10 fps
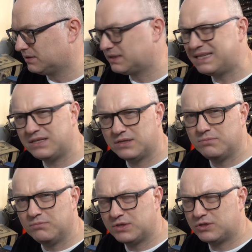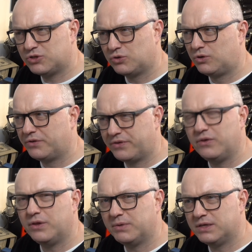they did some short
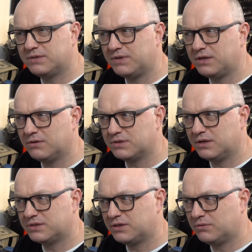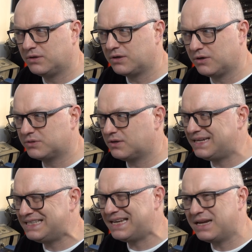Thunderbirds videos not too long ago. So
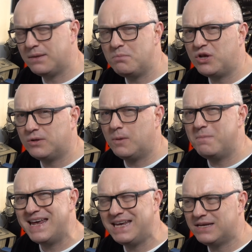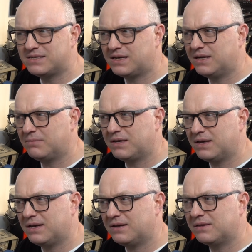he's kind of the model maker type
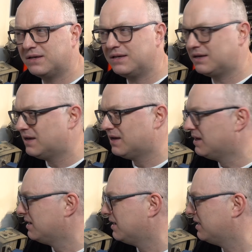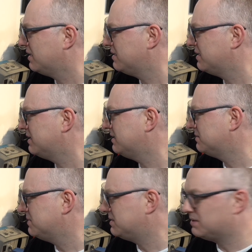guy, I think. And then
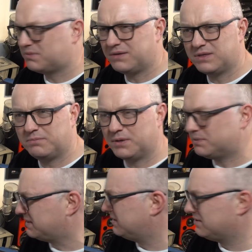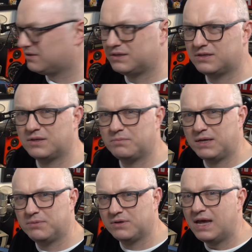his missus, perhaps the puppeteer. There's all these other
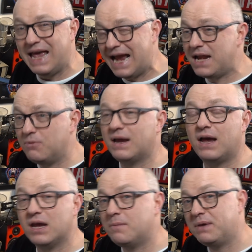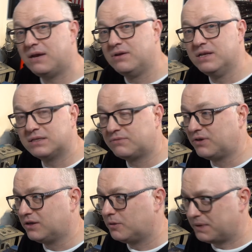people. Anyway, I appear in this for
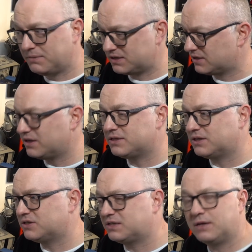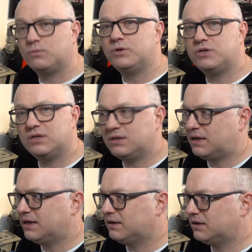a little bit because he got in touch and said, would you
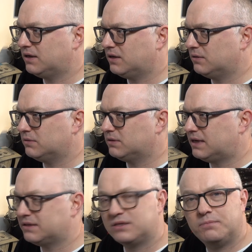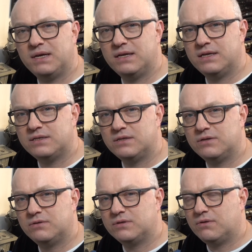like to be in this
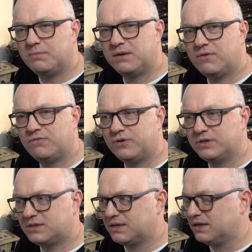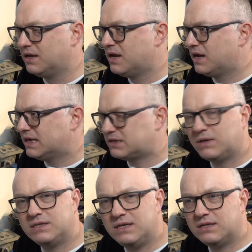and do a bit of a voice thing?
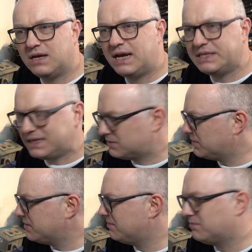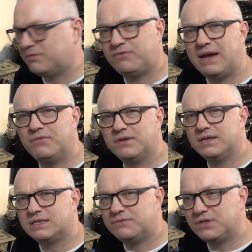So I did, and it's one of the favourite things I've